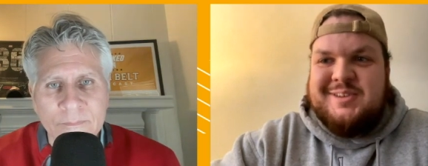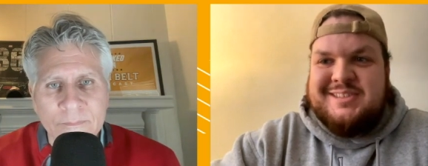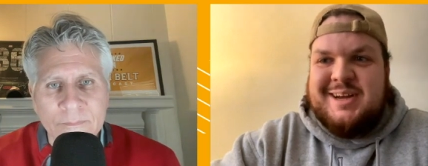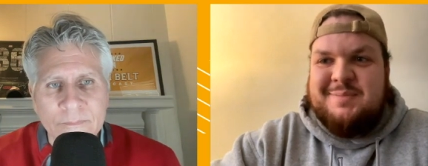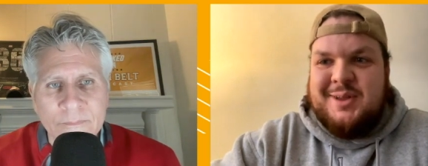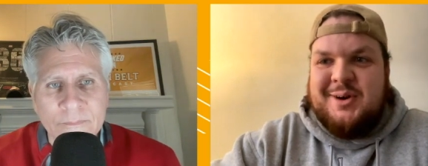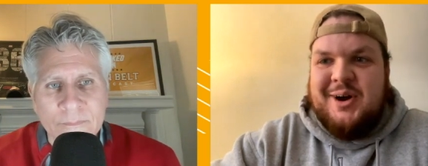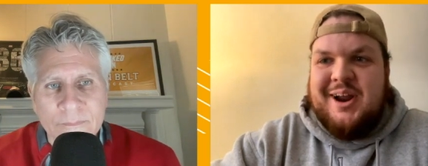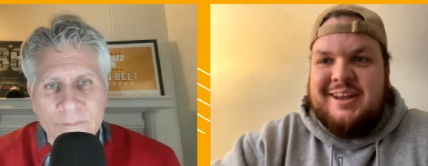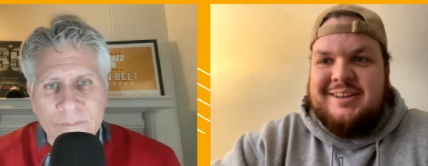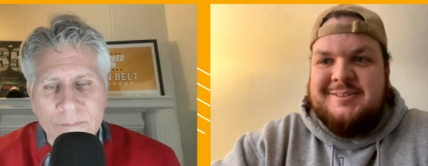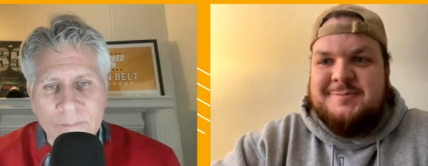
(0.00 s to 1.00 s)
Speaker 1: something
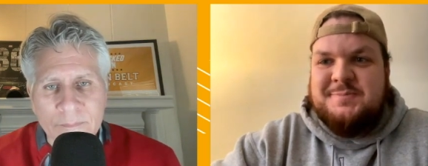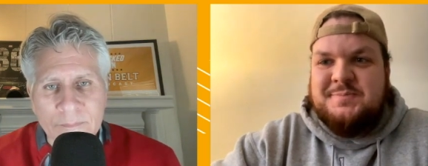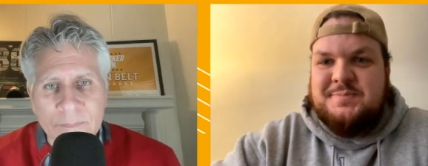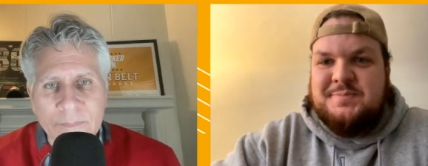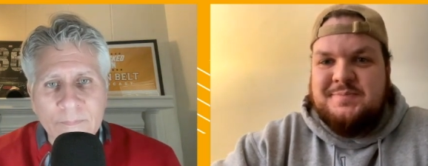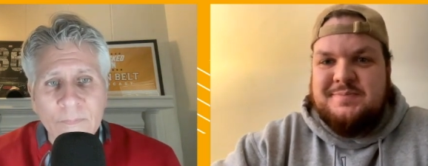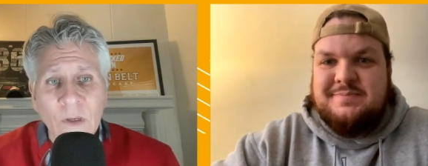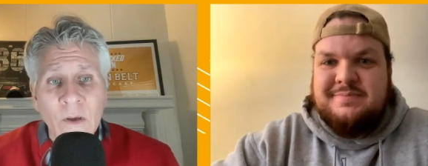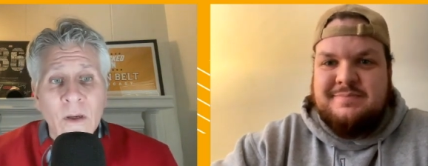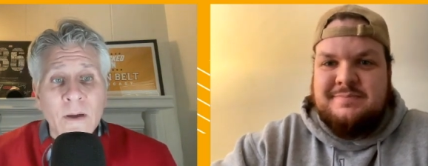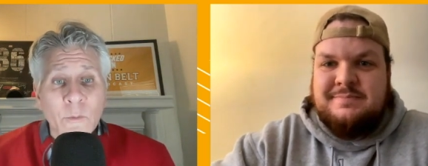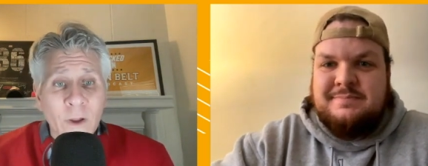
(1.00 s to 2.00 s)
right.
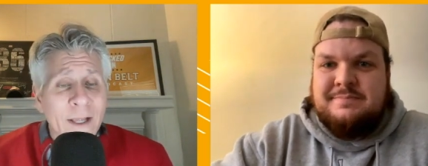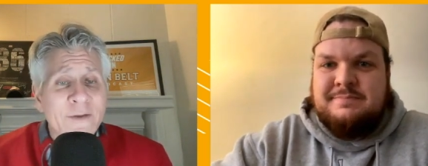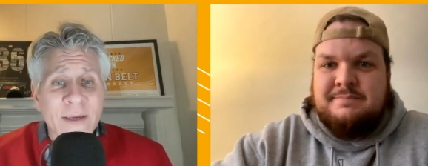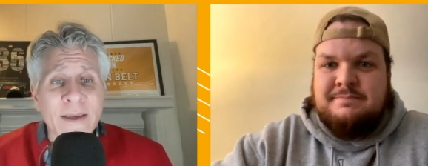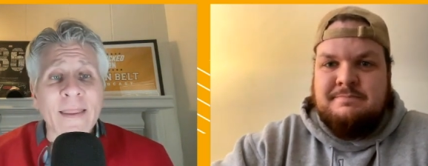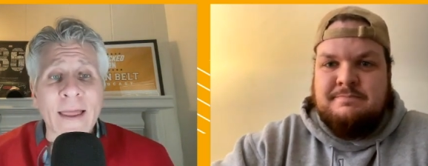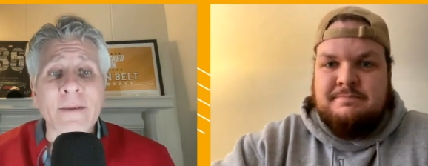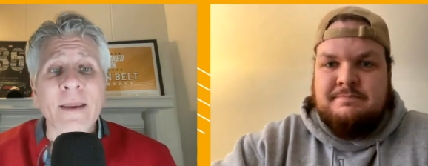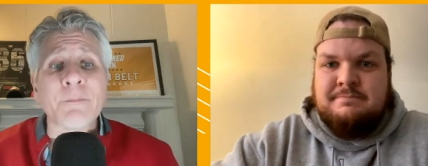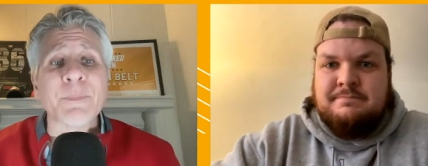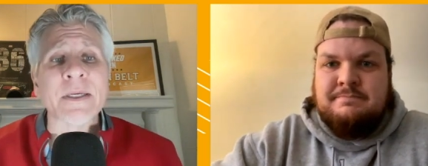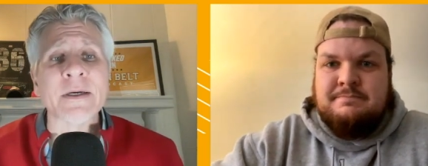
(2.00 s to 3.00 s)
Speaker 2: Well, I'll tell you that,
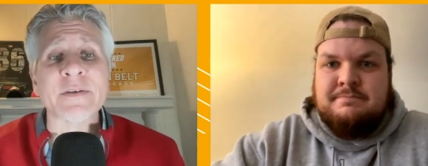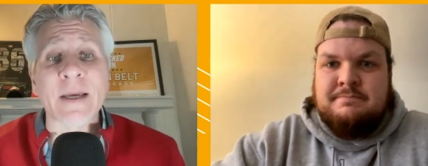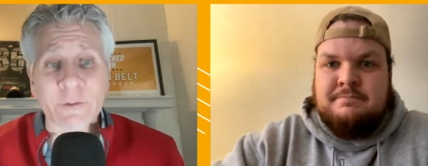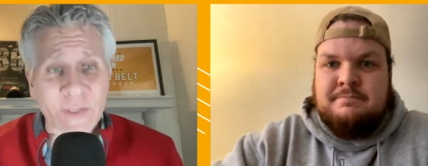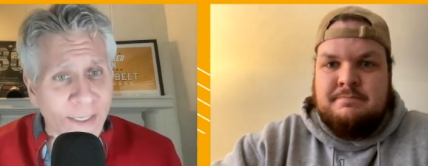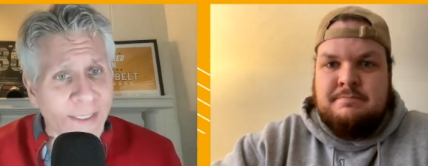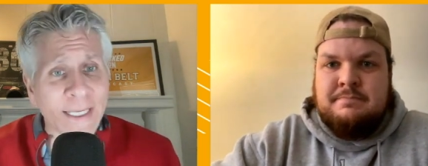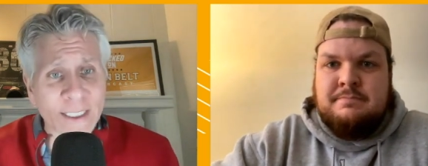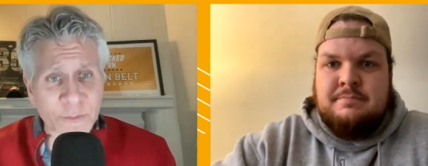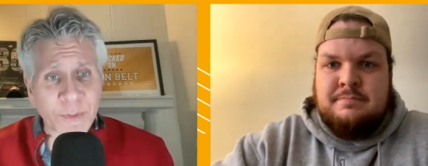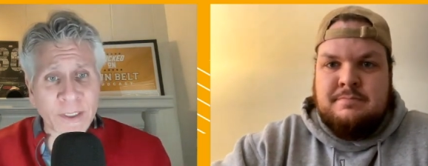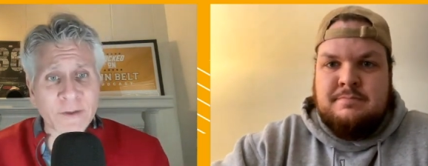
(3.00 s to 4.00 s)
yeah, because that was on
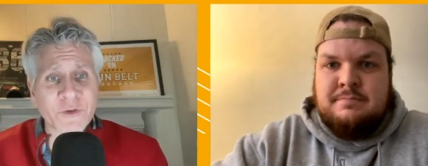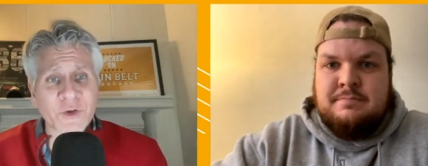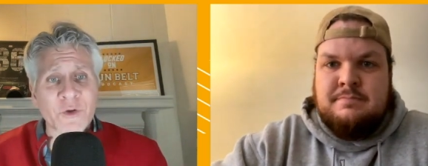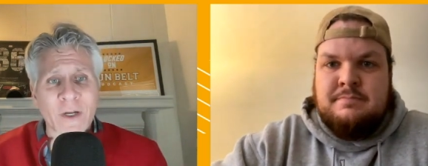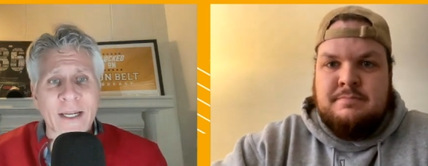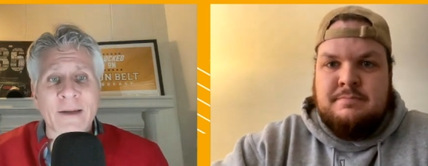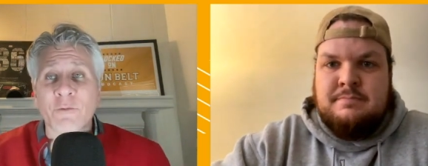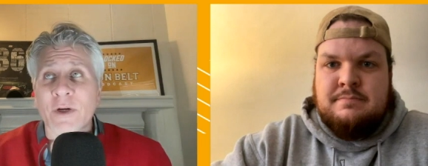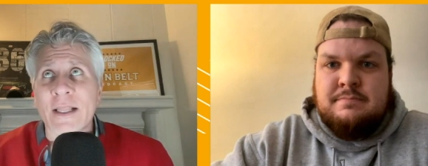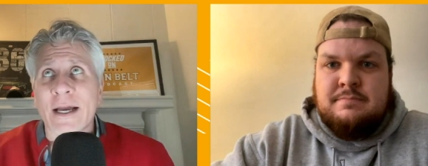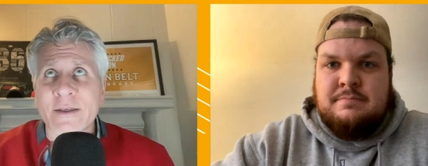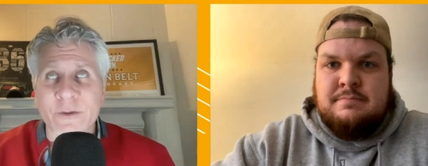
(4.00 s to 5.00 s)
ESPN two, and I didn't
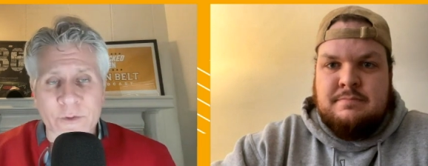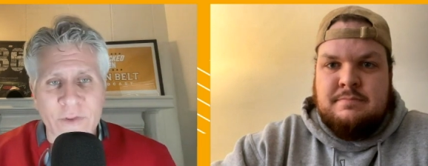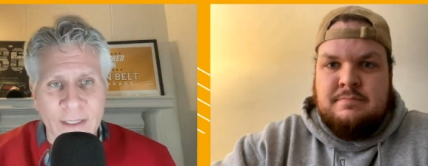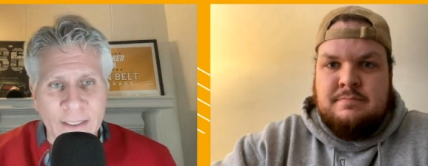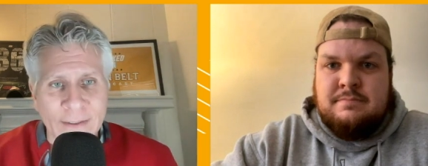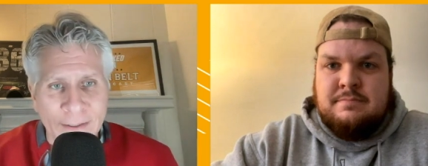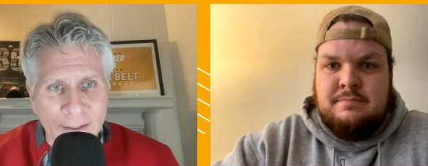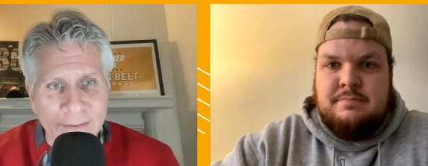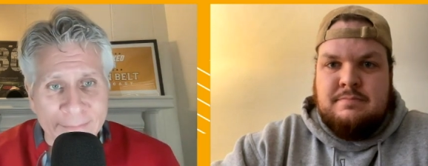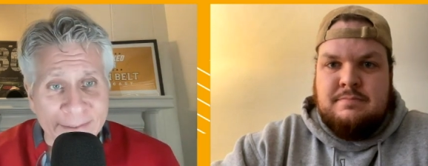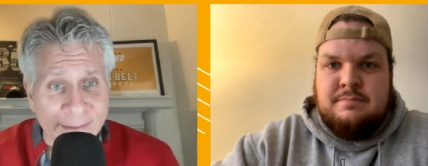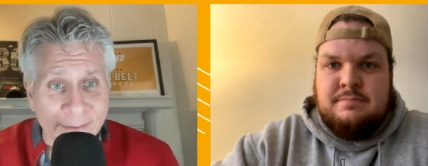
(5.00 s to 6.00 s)
realize it was late at night
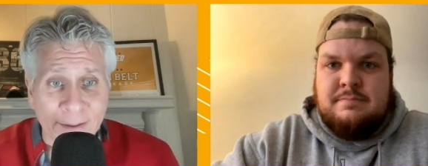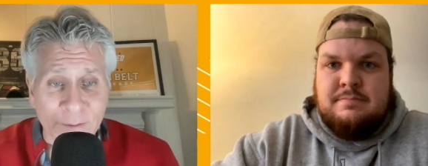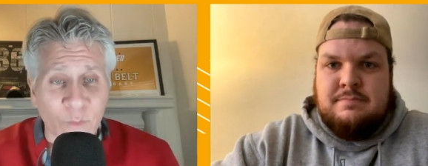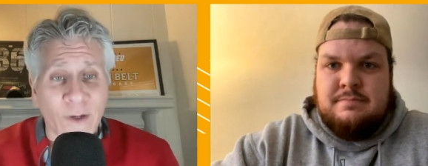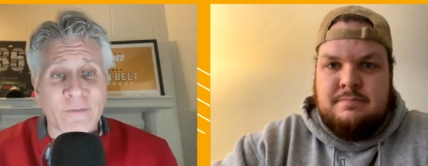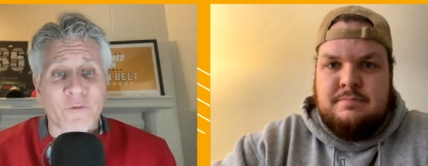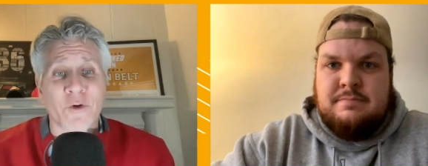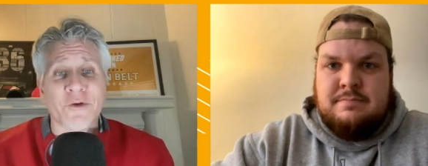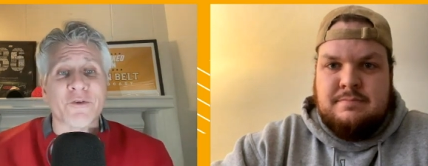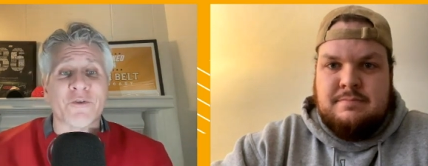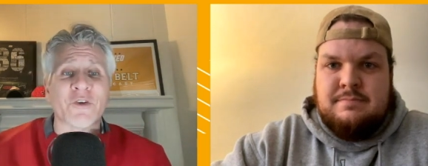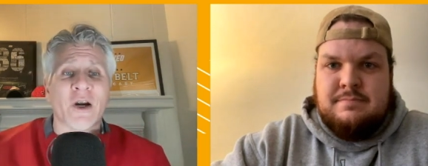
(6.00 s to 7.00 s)
until I was waiting for
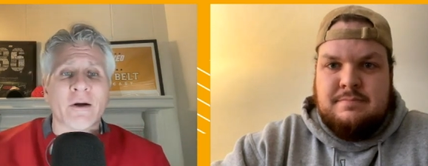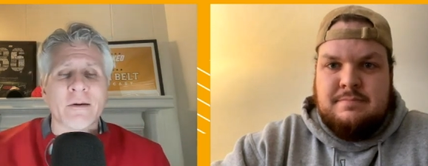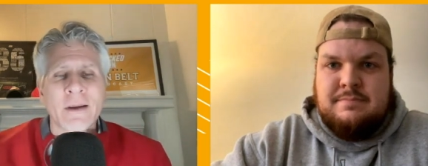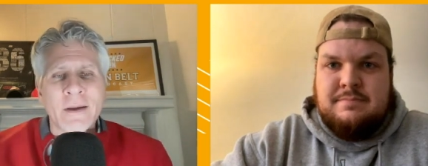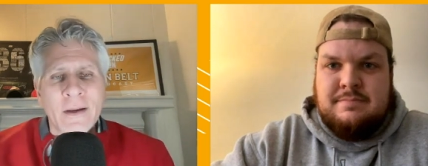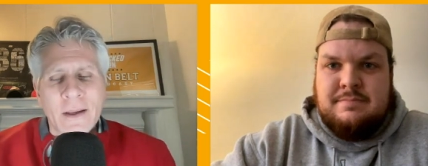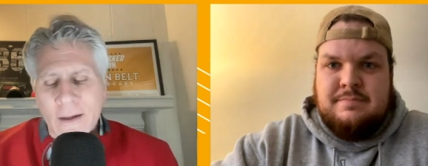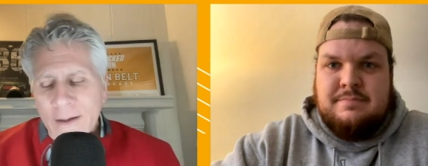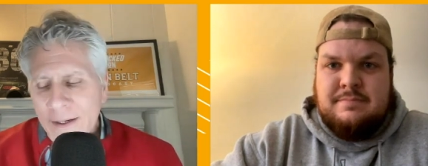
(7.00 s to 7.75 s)
it to start uh,